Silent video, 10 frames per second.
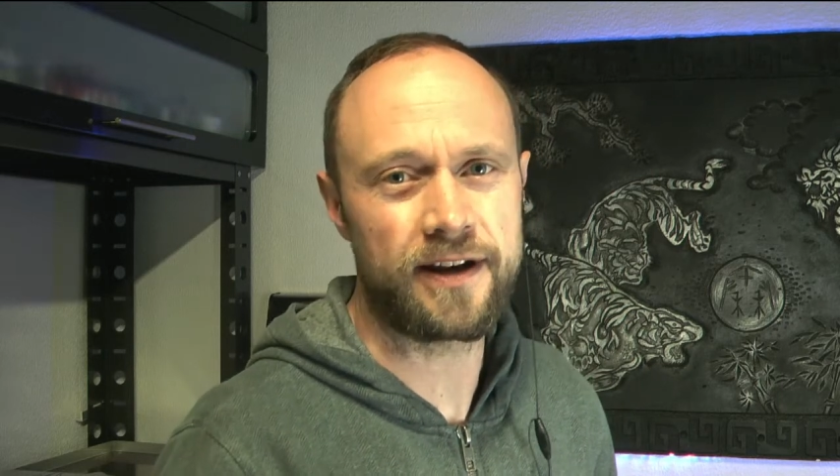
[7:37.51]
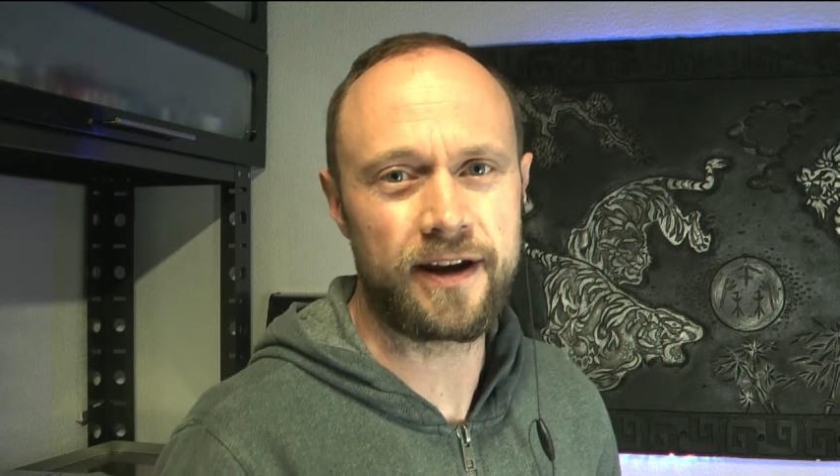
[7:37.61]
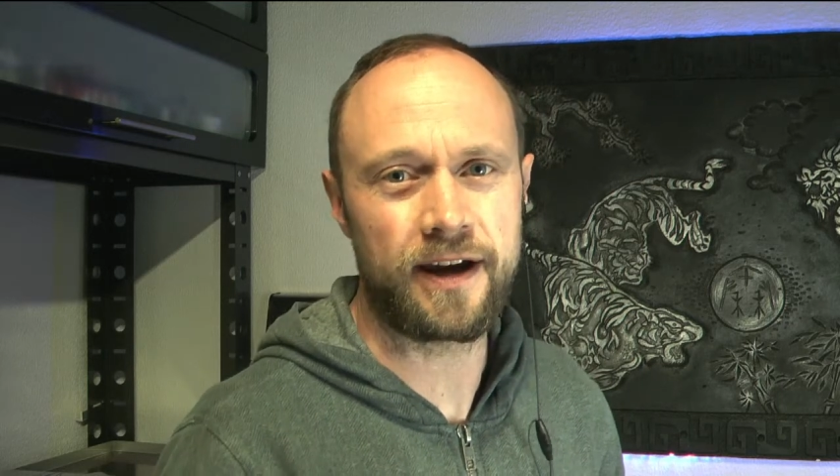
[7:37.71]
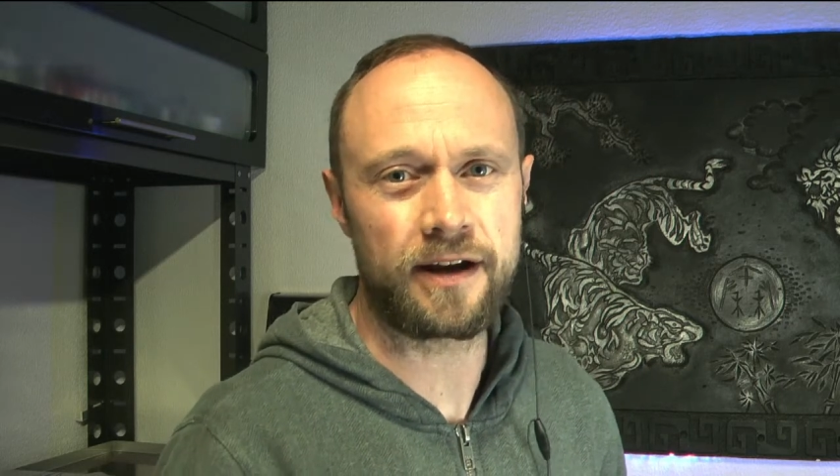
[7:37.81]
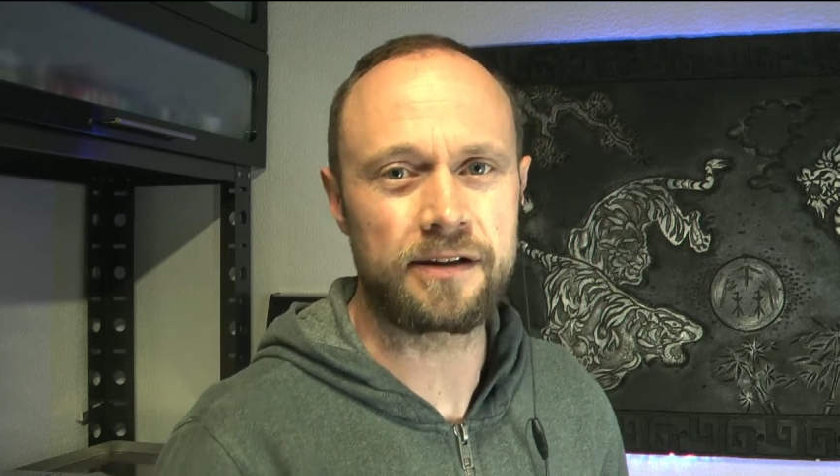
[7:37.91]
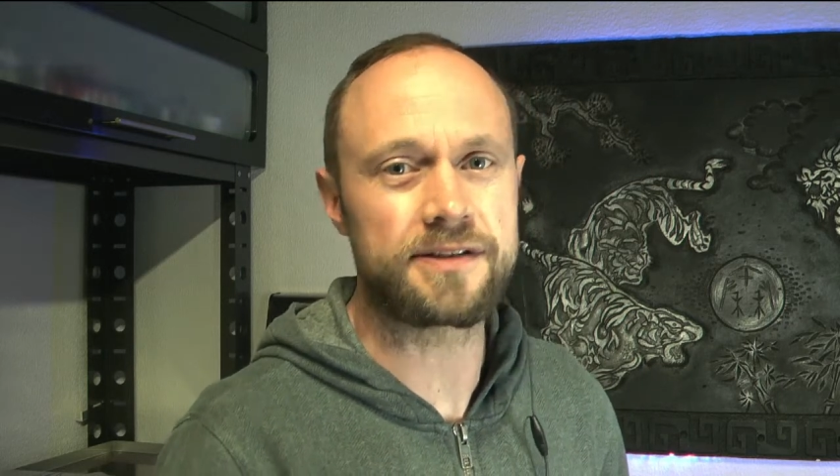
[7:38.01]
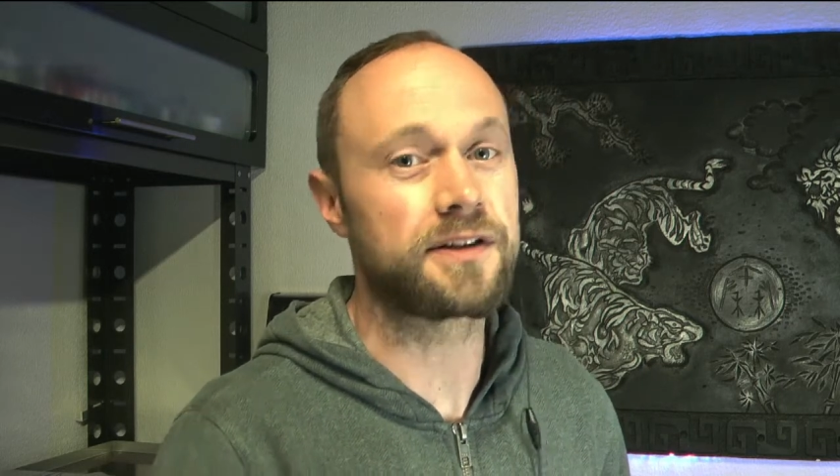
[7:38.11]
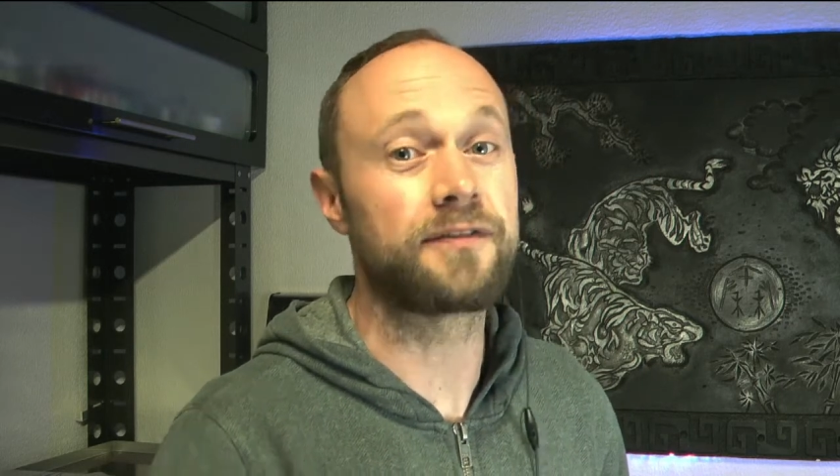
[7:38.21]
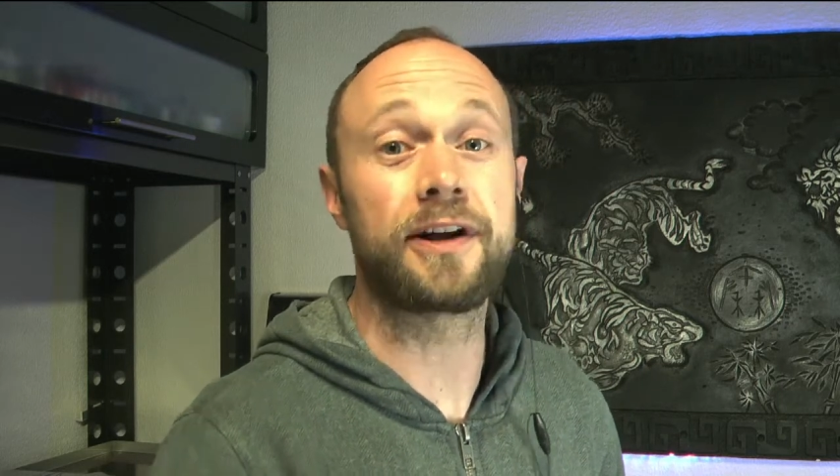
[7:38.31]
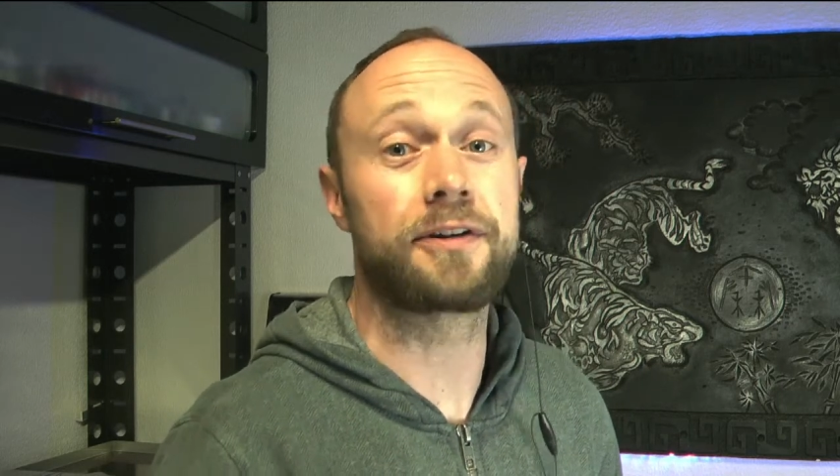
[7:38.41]
angles in a
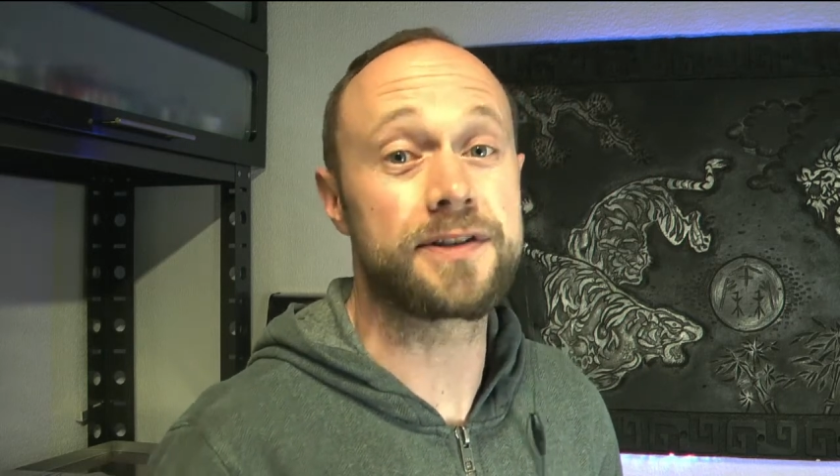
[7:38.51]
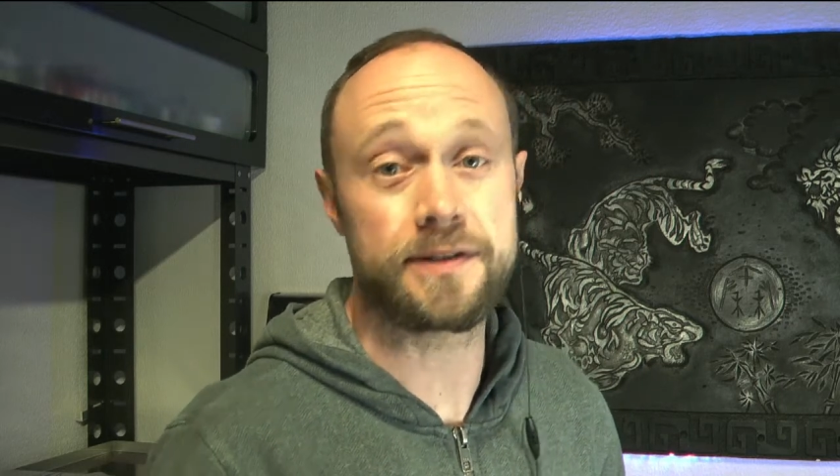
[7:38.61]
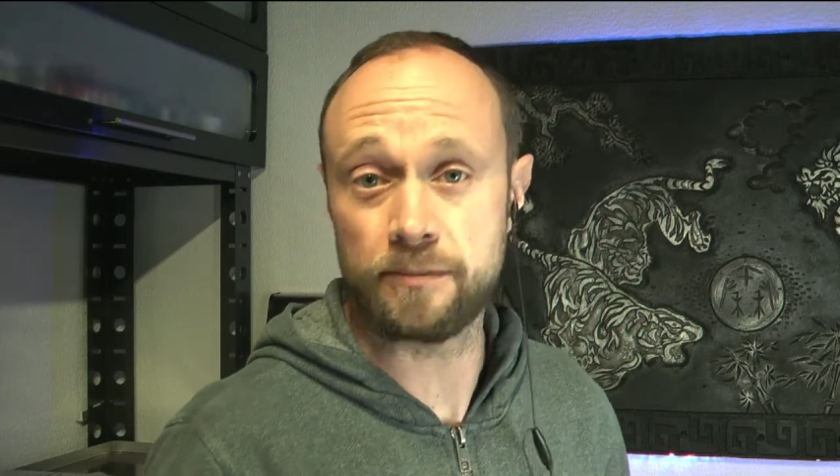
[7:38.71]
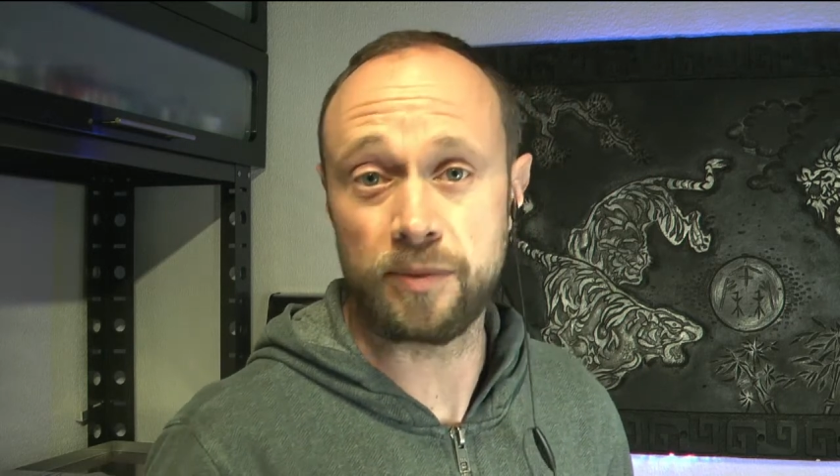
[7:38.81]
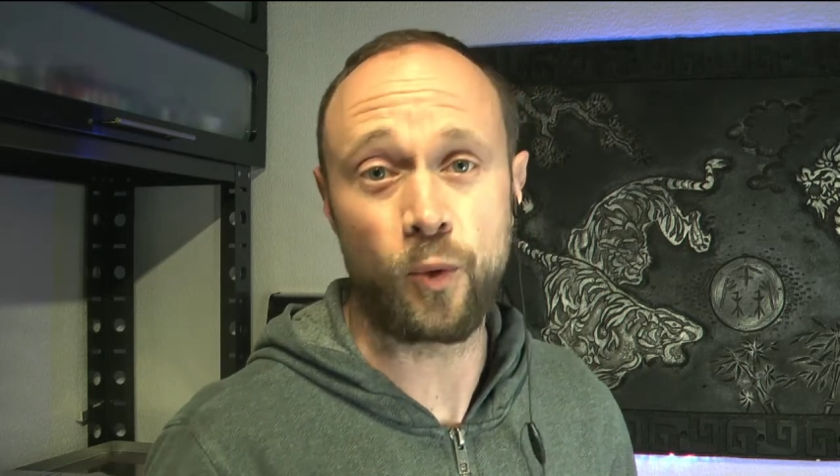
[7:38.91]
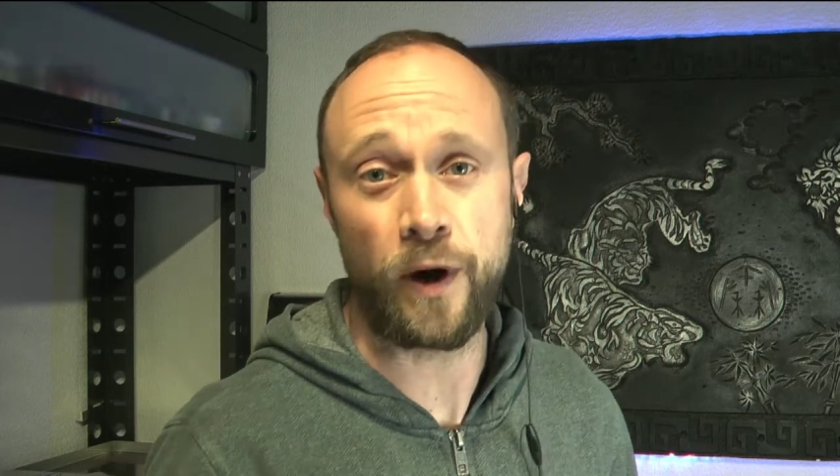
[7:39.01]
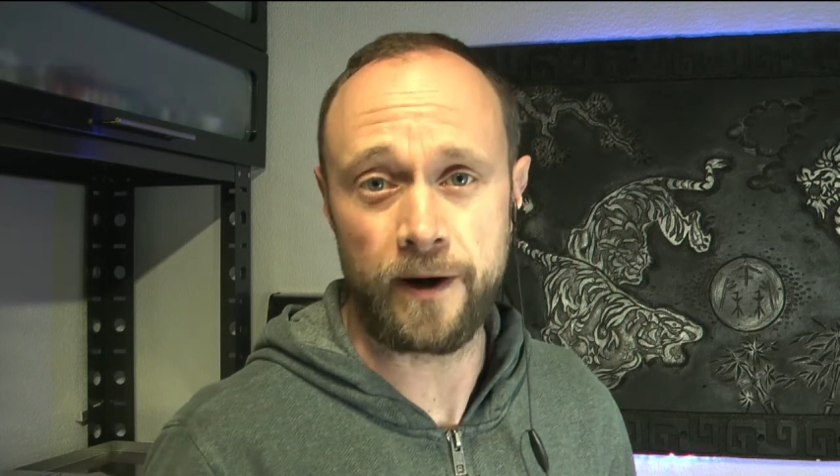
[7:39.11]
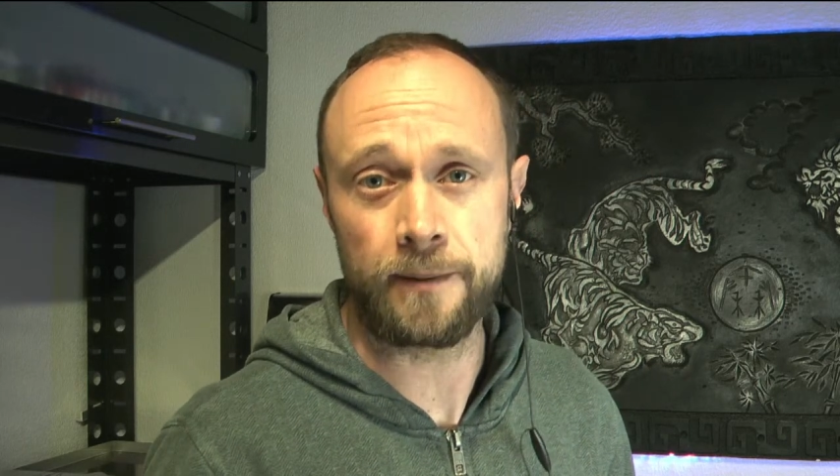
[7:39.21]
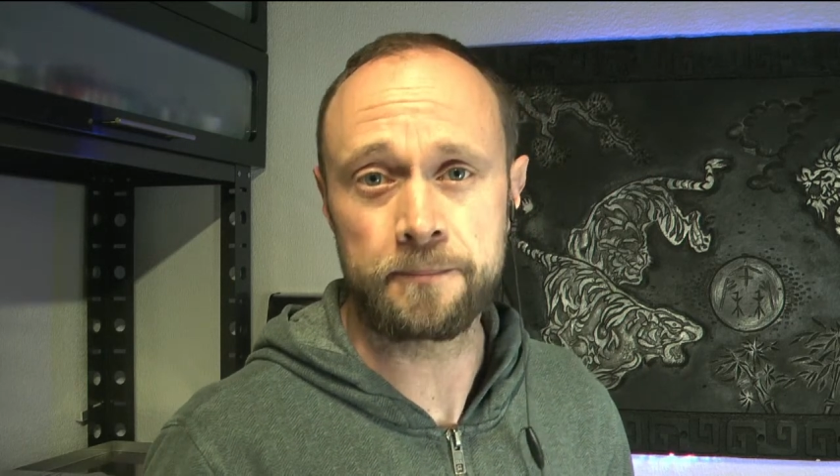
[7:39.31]
very simple way.